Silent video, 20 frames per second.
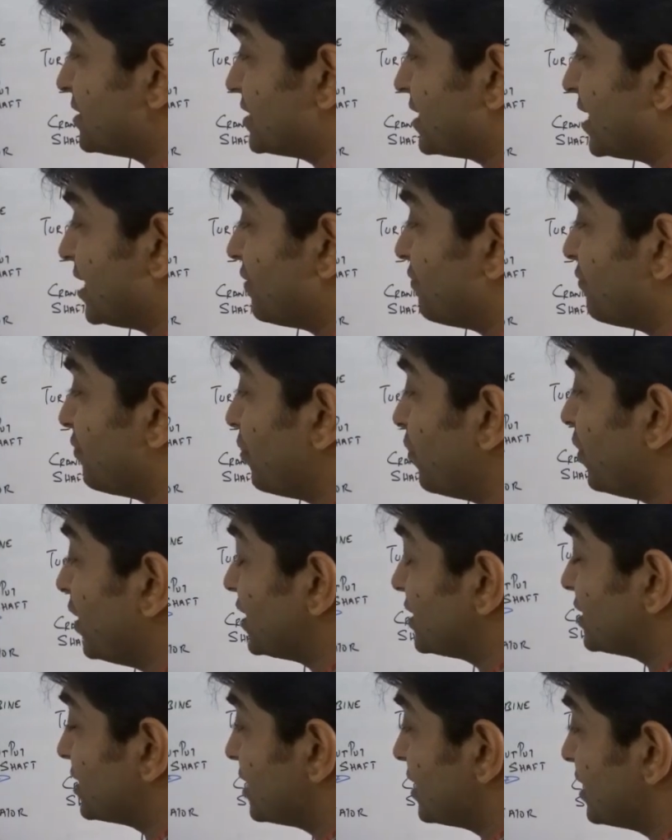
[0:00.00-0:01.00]
is that the fluid
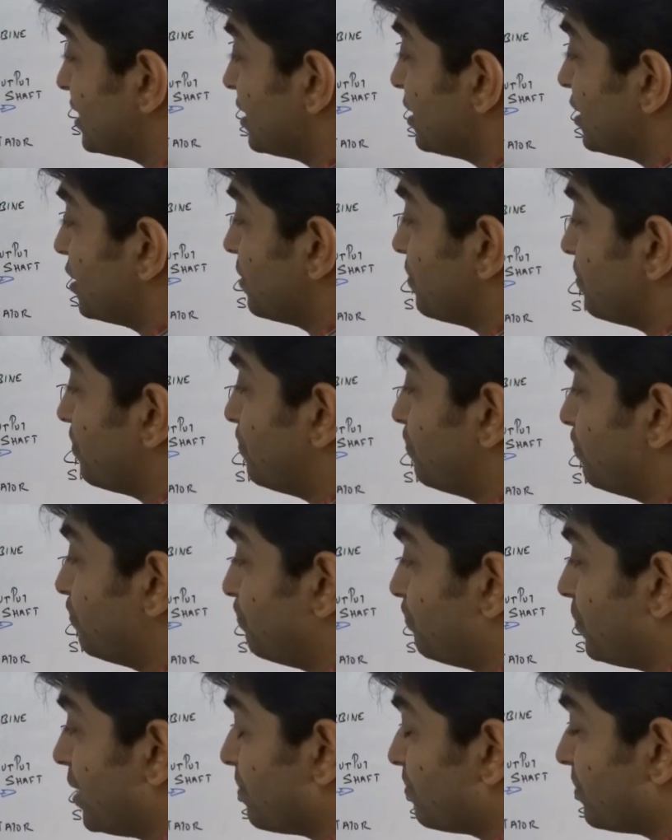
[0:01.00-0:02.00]
is
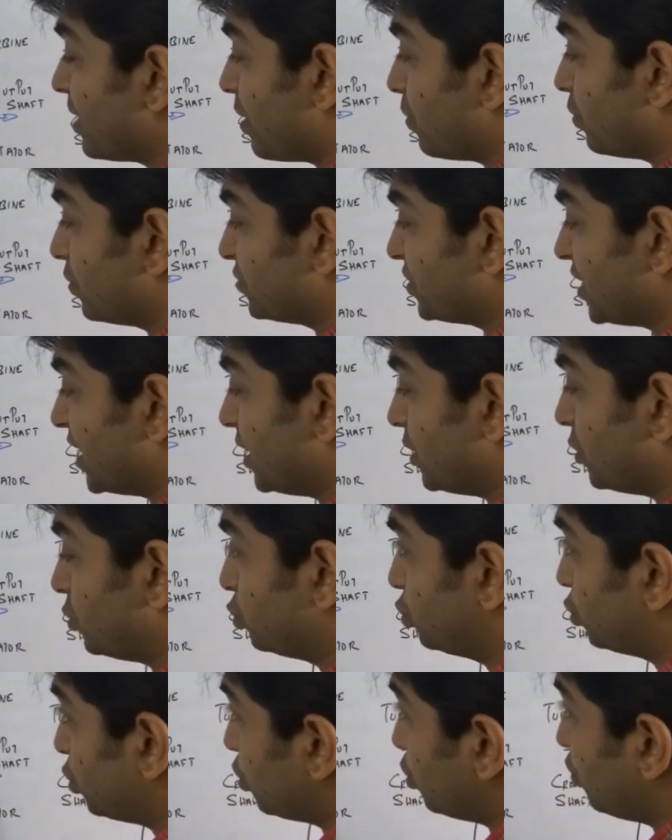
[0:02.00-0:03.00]
pumped
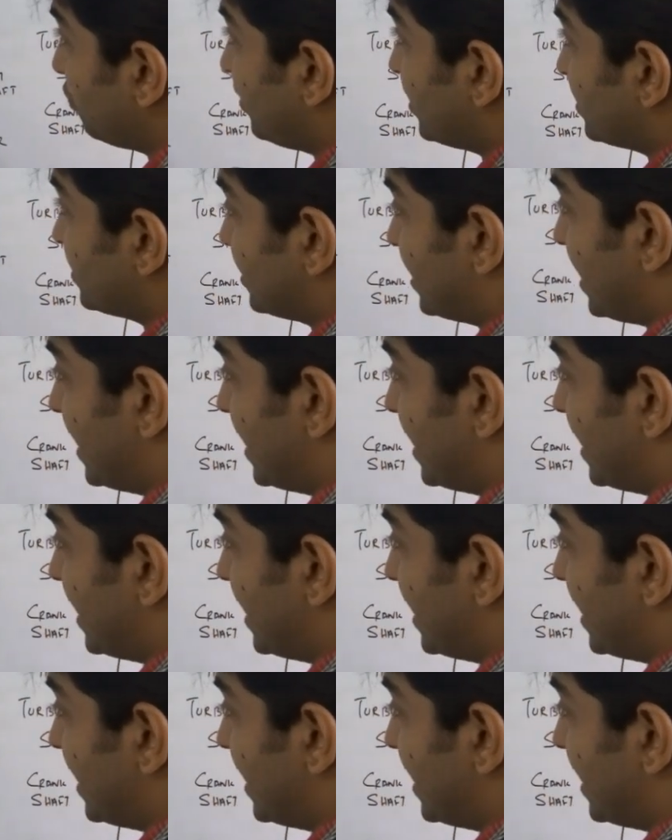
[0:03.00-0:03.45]
outside through this